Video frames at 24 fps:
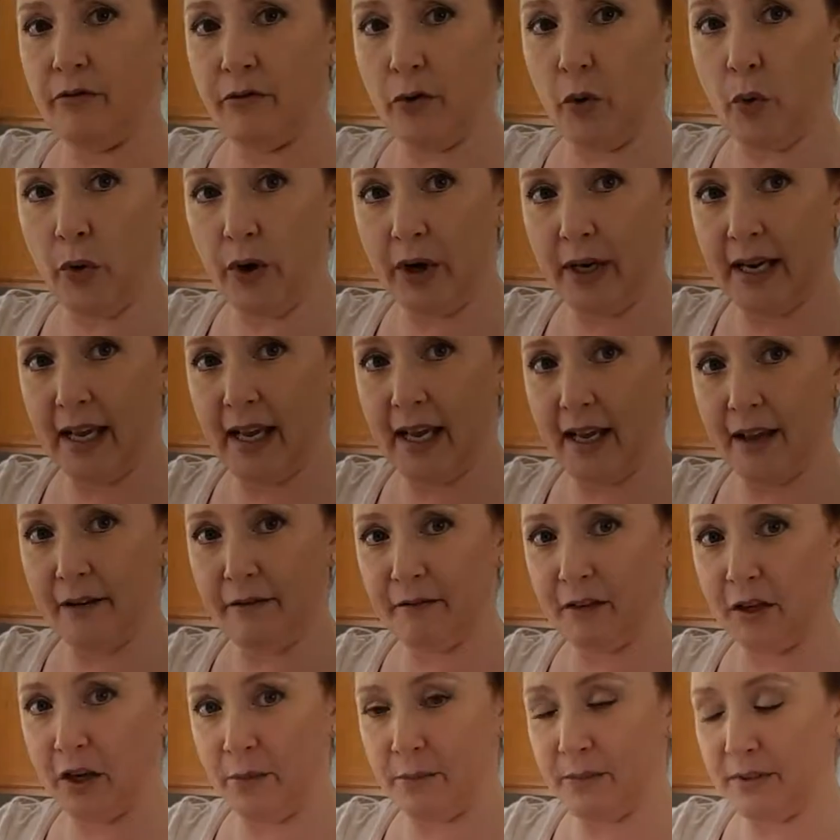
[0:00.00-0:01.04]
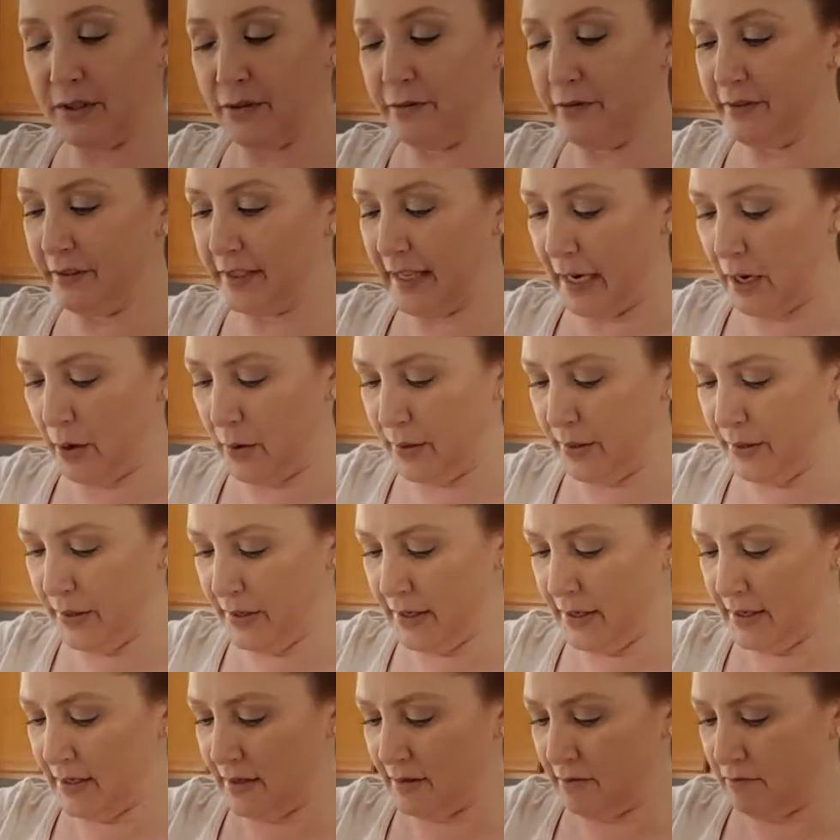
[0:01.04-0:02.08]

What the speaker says: 4.5 cups of flour,